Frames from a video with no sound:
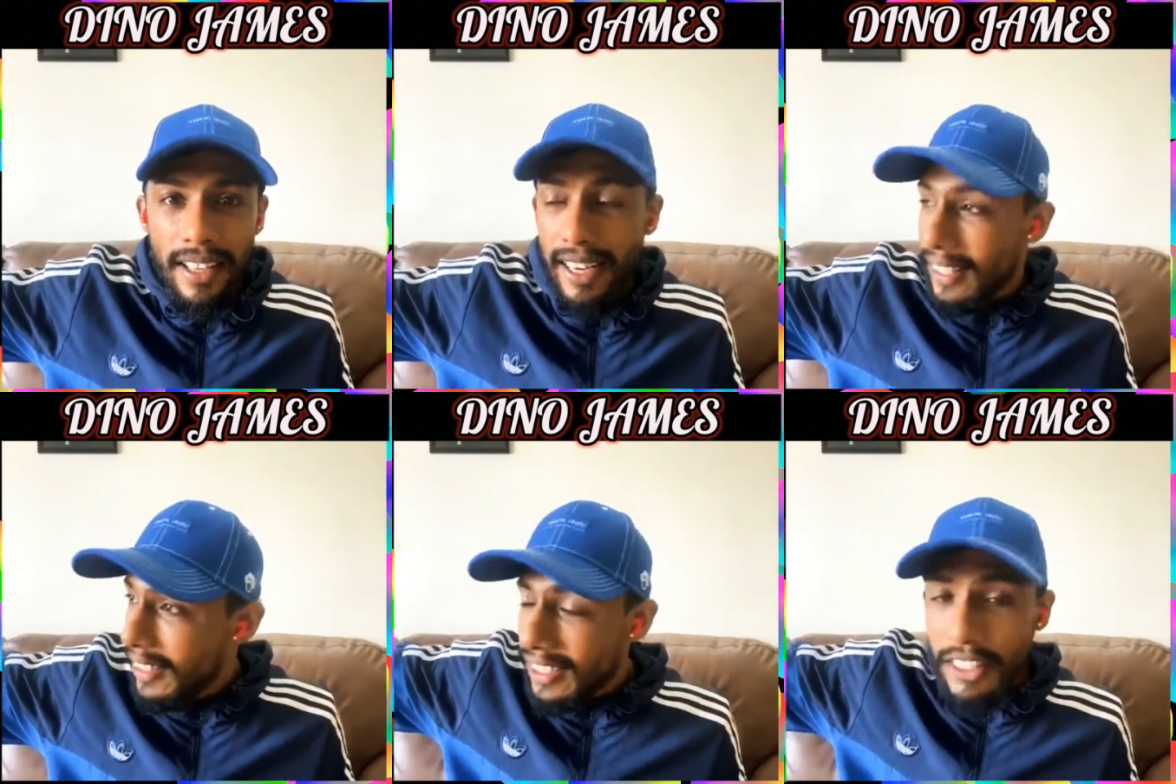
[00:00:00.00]
And
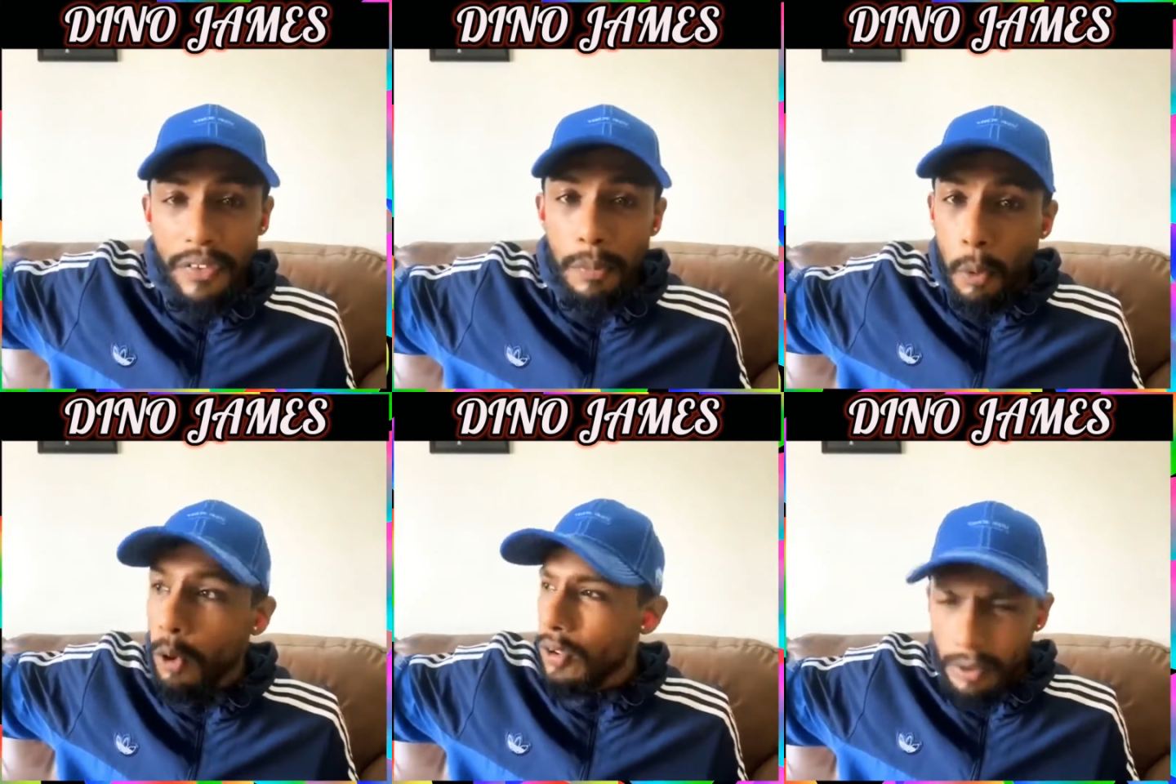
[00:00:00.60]
I think that we
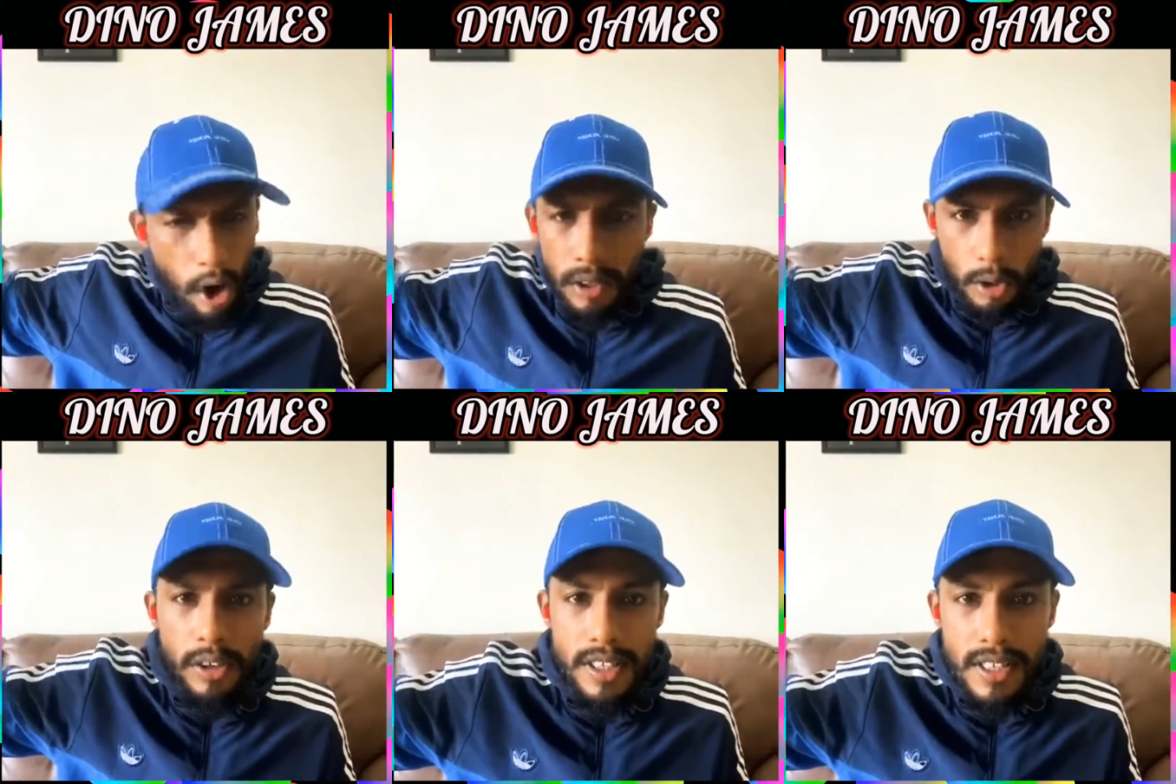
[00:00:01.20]
both,
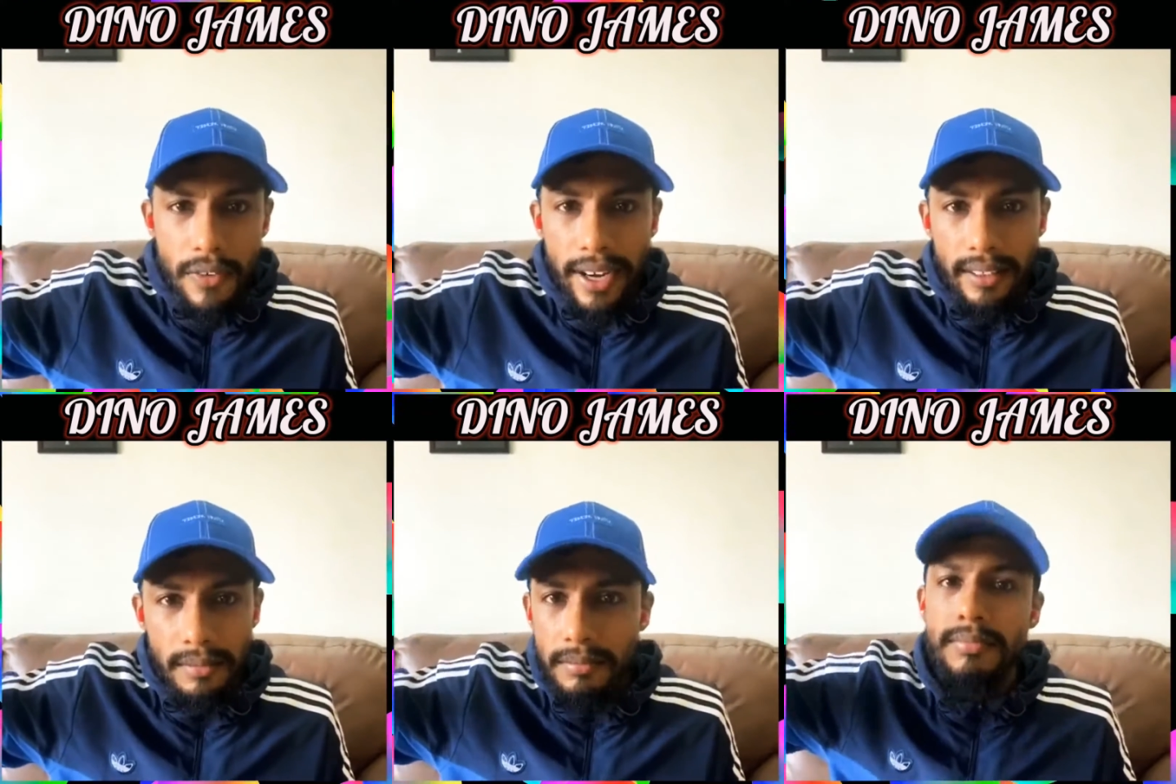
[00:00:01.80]
not just
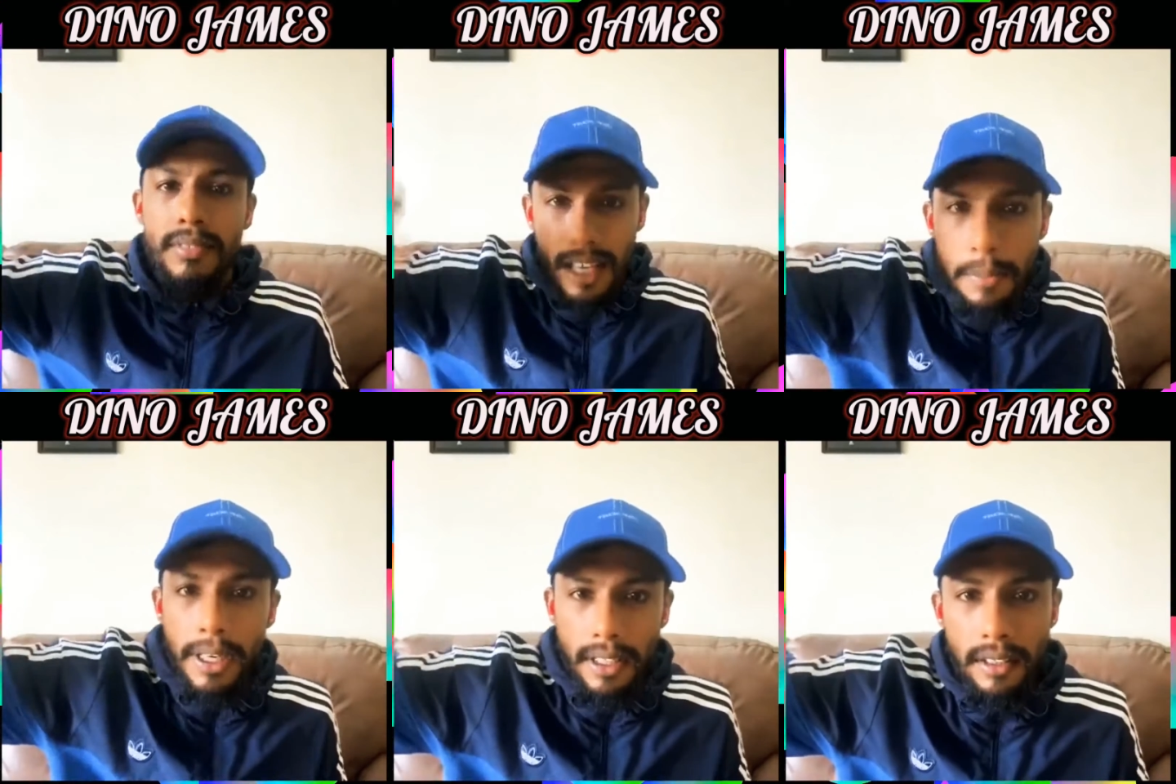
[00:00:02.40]
Divine,
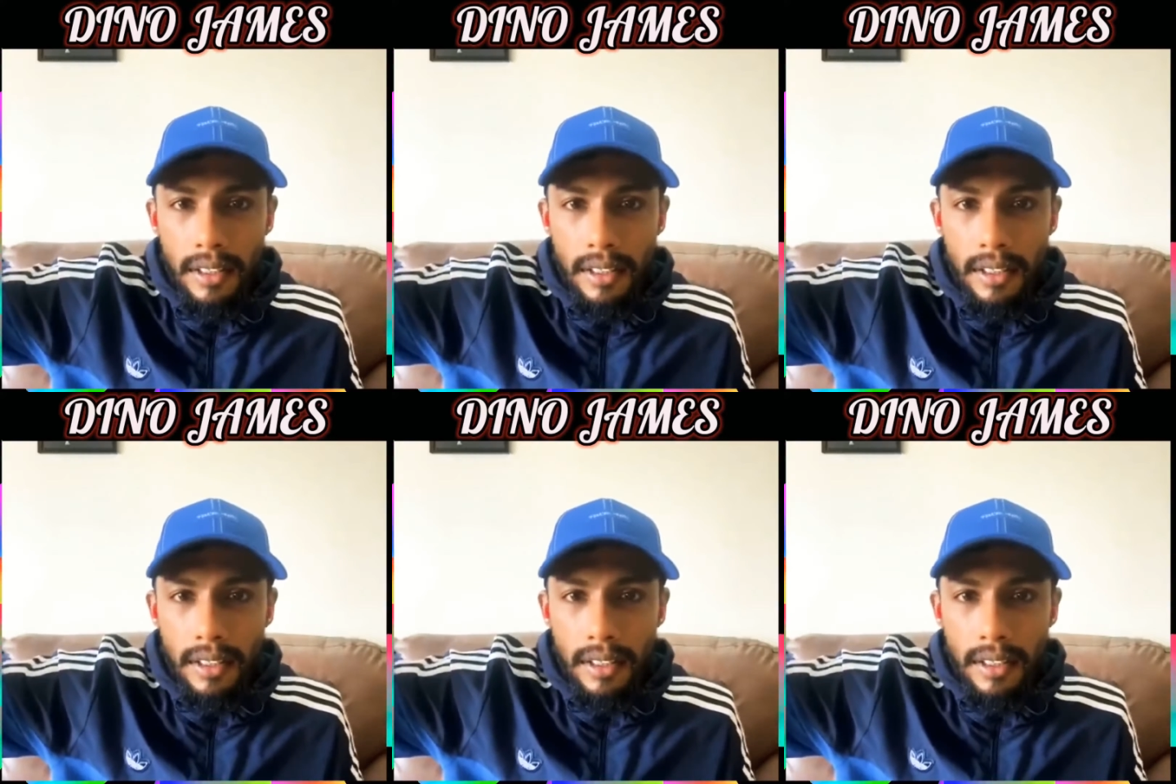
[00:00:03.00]
anybody.